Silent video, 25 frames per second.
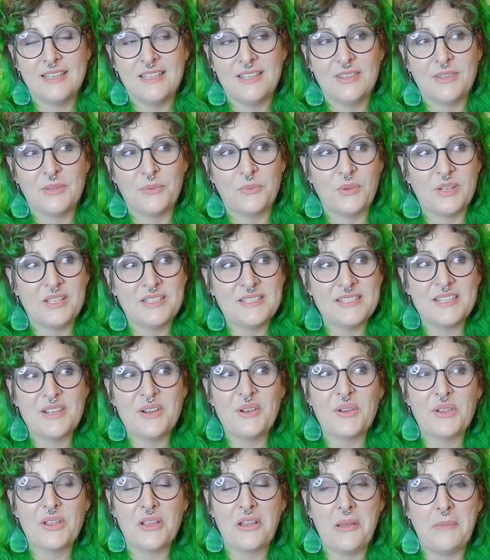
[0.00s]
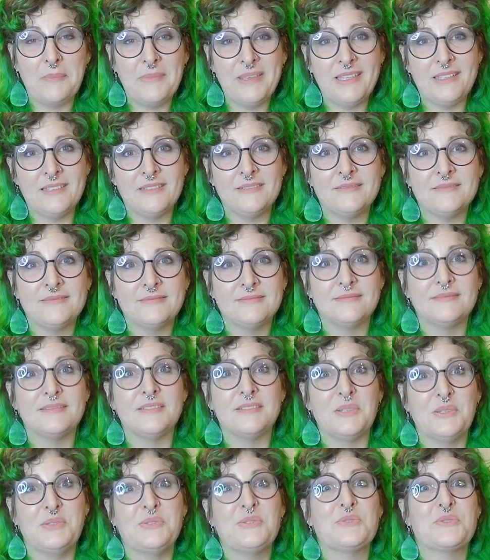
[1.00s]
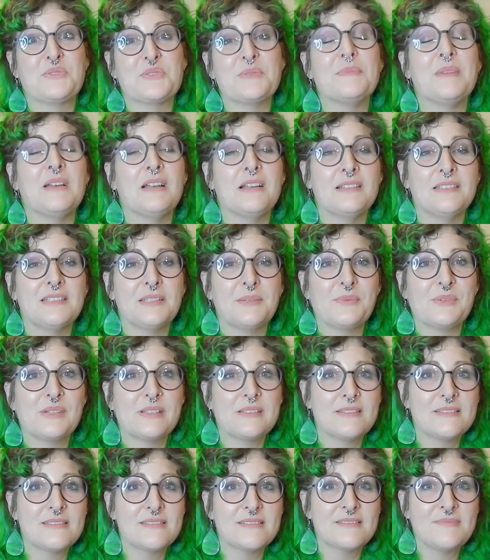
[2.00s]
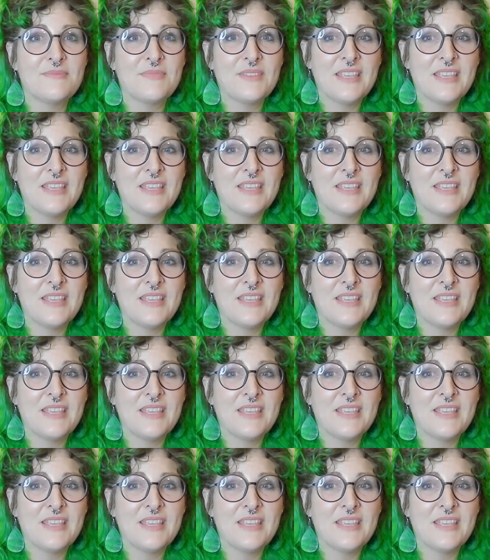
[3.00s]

The ones that are coming, those are some ugly ones.